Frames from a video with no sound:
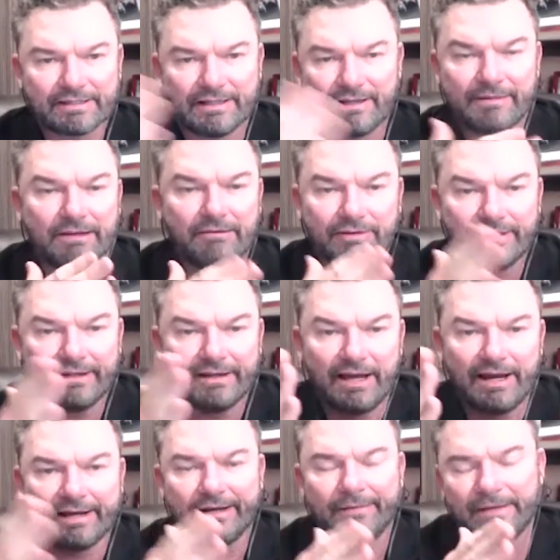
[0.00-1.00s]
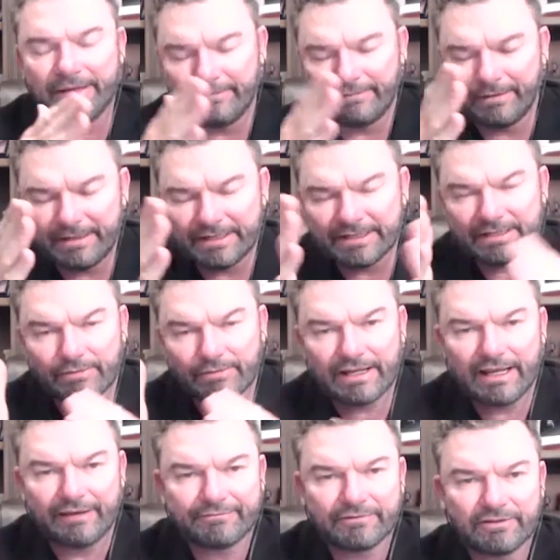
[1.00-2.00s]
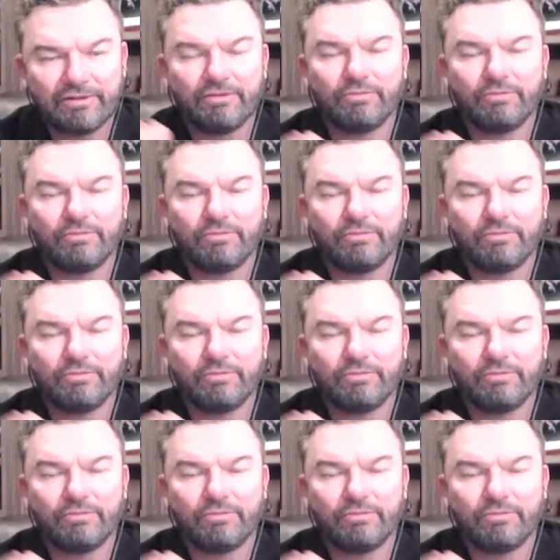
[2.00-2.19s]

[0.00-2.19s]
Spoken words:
Let me realign. Let me see what I have to do.